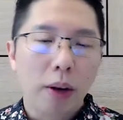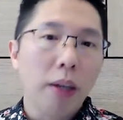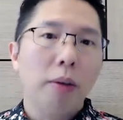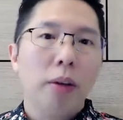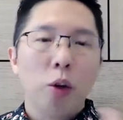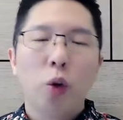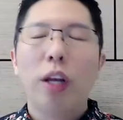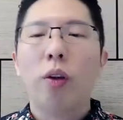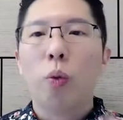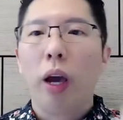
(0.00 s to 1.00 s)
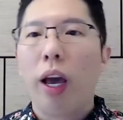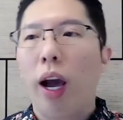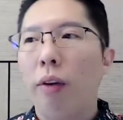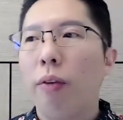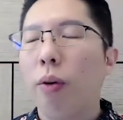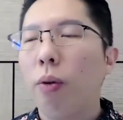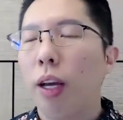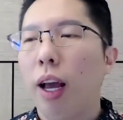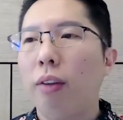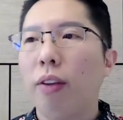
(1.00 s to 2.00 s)
right? So that's where I feel
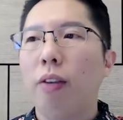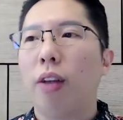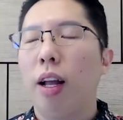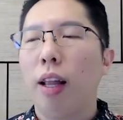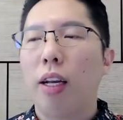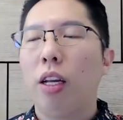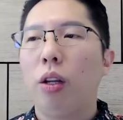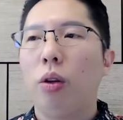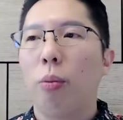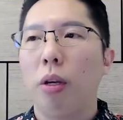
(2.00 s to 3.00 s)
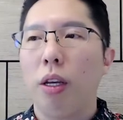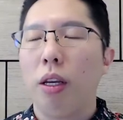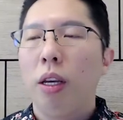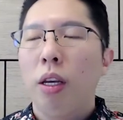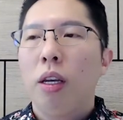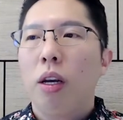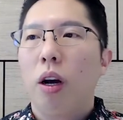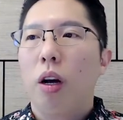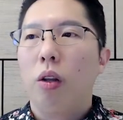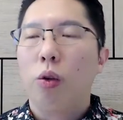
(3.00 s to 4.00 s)
the assets are likely to be
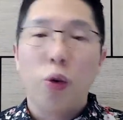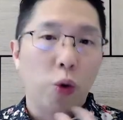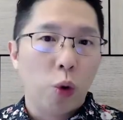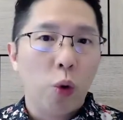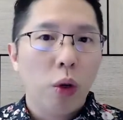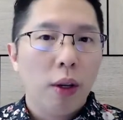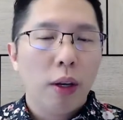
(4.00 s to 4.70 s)
uh, to grow,